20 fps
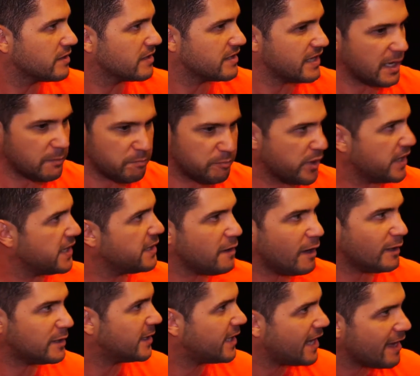It's bring it
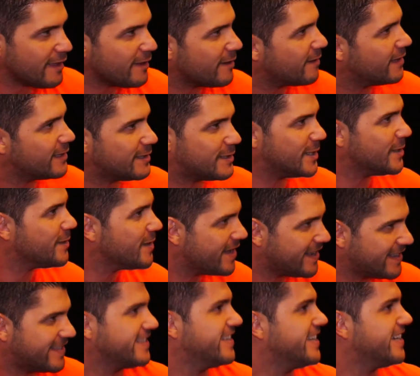all together, let's do
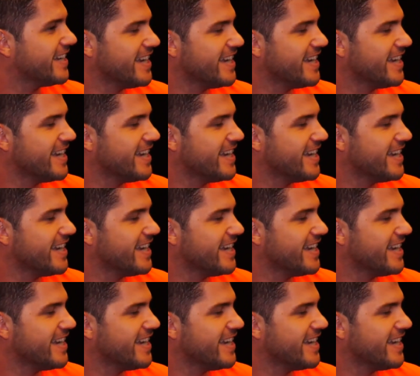this.